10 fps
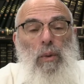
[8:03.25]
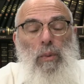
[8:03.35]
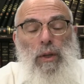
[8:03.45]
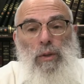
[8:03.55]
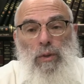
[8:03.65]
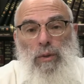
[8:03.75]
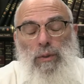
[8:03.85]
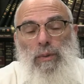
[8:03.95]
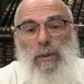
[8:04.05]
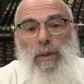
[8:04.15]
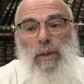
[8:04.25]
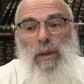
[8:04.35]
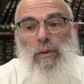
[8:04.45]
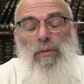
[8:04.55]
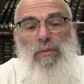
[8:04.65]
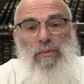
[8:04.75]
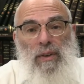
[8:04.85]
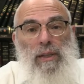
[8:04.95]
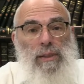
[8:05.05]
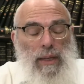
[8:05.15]
when you're
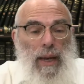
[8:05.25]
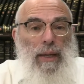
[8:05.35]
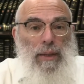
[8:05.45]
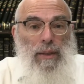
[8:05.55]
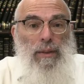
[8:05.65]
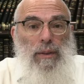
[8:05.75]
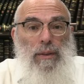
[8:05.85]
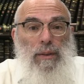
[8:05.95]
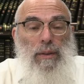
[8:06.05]
fixated